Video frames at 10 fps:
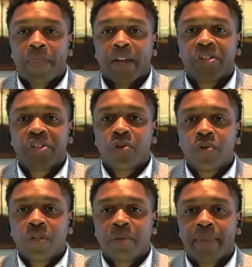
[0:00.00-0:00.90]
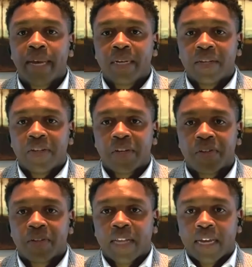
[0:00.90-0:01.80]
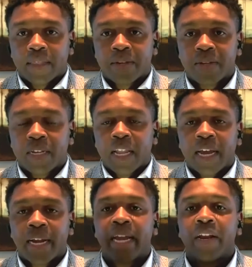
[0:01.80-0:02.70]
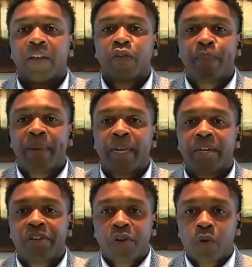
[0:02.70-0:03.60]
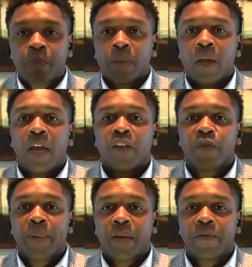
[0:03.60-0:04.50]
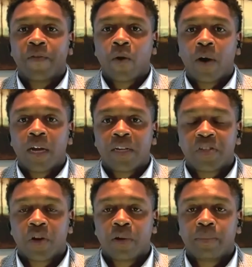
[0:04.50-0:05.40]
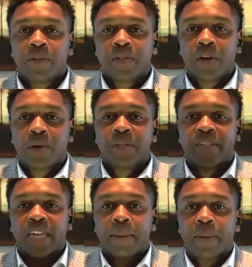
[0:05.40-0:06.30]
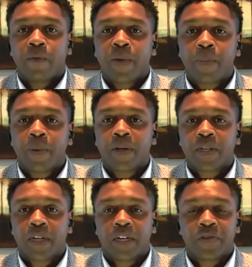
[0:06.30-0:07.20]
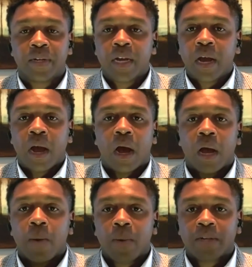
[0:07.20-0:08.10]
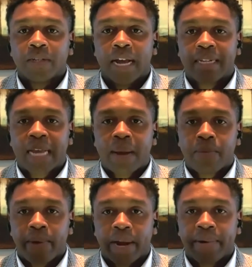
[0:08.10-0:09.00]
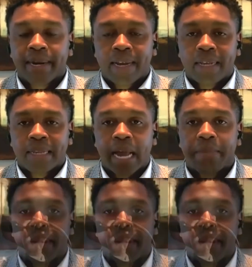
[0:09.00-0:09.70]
when they choose to make decisions like this, Elaine, it is speaking to and speaking for a certain certain segment of people in this country uh, in which that type of rhetoric, that